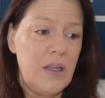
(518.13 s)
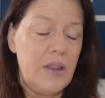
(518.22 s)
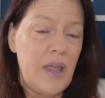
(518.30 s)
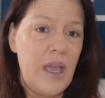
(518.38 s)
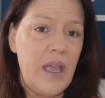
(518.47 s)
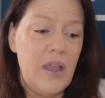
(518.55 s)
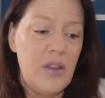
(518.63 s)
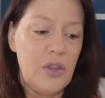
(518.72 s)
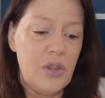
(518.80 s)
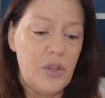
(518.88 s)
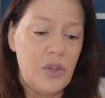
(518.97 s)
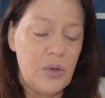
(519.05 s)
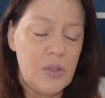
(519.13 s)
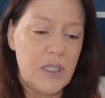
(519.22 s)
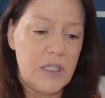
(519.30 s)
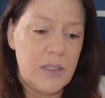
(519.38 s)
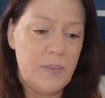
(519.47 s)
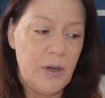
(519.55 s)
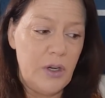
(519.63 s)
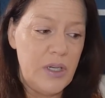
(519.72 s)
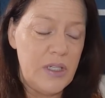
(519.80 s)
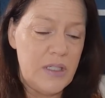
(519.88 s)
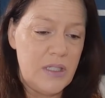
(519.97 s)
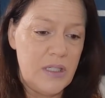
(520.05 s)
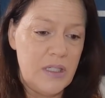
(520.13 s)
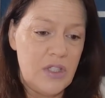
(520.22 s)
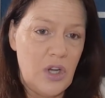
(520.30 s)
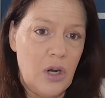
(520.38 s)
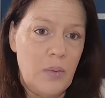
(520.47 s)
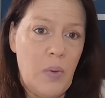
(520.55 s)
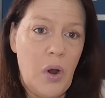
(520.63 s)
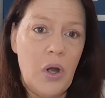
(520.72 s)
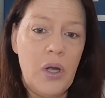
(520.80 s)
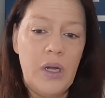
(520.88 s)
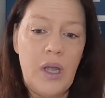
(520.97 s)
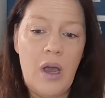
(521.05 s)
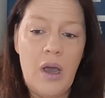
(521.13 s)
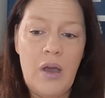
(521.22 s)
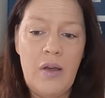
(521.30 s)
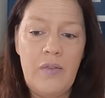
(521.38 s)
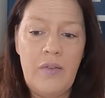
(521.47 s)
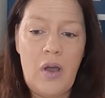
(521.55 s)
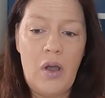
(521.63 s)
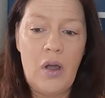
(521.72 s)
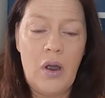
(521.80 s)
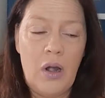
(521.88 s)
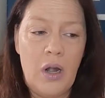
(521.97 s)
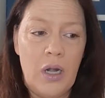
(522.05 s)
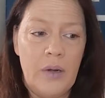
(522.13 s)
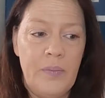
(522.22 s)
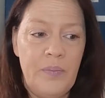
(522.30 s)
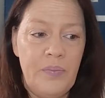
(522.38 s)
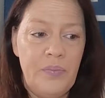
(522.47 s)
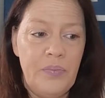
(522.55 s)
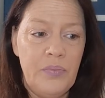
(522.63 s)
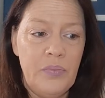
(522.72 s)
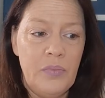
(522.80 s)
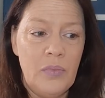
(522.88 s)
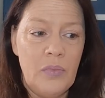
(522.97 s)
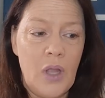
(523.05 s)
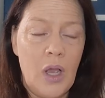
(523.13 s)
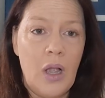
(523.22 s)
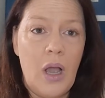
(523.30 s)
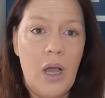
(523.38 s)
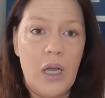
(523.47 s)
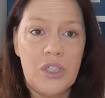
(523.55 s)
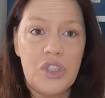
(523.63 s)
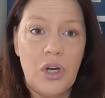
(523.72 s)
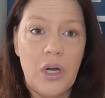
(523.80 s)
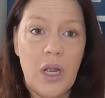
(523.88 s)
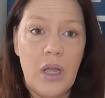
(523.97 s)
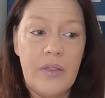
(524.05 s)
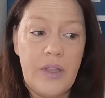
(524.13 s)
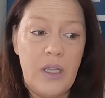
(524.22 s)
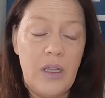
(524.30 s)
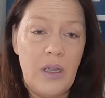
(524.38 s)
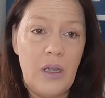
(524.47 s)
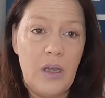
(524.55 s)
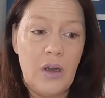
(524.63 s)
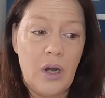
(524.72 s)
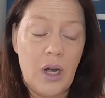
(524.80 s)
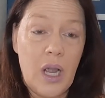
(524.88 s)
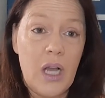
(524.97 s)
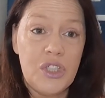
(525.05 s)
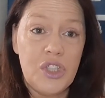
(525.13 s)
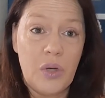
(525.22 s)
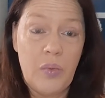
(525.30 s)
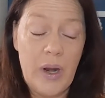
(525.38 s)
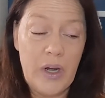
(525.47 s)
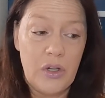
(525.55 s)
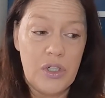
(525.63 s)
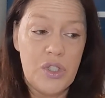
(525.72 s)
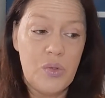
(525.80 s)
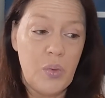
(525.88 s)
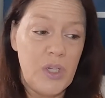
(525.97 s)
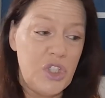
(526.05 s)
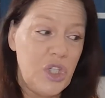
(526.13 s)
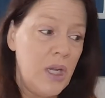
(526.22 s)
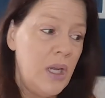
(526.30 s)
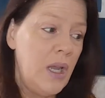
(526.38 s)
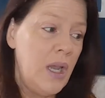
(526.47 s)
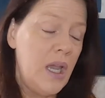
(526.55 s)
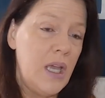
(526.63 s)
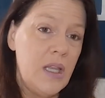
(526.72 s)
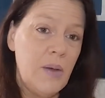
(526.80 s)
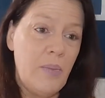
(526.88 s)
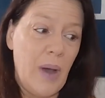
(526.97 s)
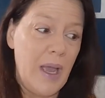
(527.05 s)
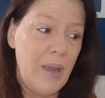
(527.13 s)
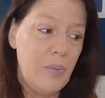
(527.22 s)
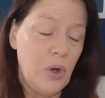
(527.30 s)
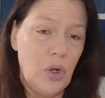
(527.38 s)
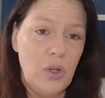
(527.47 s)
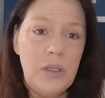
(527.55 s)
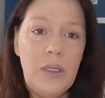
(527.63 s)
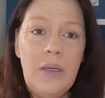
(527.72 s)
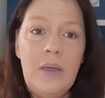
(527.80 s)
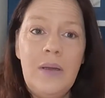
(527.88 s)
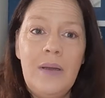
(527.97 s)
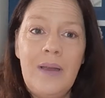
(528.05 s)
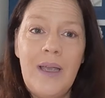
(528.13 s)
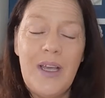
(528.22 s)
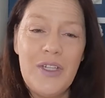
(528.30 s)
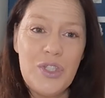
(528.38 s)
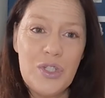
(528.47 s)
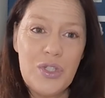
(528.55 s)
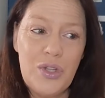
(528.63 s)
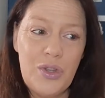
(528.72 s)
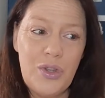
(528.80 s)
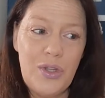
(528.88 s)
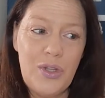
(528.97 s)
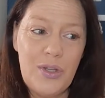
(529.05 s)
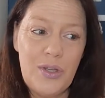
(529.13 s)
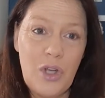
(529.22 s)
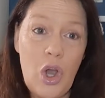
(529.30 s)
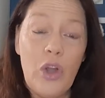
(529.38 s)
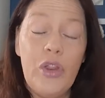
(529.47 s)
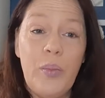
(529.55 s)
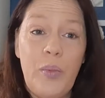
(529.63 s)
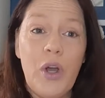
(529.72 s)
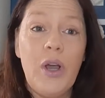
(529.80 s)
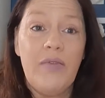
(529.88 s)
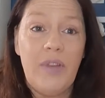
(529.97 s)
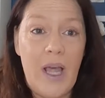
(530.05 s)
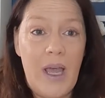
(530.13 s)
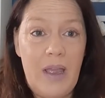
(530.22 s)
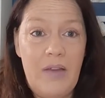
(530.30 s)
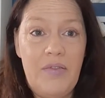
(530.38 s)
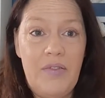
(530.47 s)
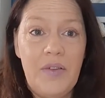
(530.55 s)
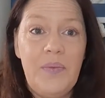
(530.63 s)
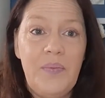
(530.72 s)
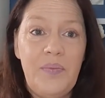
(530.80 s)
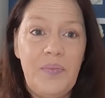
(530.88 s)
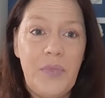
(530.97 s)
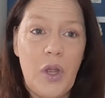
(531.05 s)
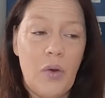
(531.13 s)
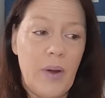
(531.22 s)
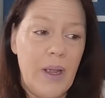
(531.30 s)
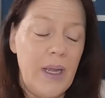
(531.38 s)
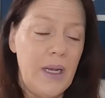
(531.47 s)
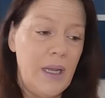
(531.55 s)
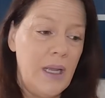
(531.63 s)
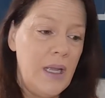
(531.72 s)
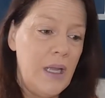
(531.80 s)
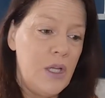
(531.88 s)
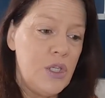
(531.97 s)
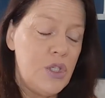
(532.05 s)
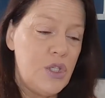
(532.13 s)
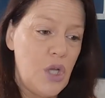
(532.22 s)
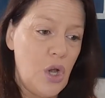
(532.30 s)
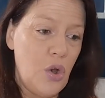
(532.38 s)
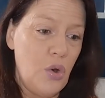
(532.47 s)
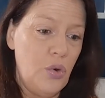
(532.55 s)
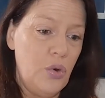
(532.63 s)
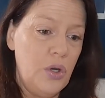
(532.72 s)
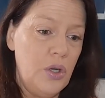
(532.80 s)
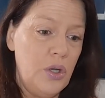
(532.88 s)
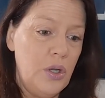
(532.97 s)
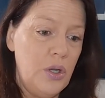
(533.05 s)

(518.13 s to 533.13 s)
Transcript: they those experiences are part of our Akash, our the our Akashic records, which in the Bible it's called the Book of Life. All right, so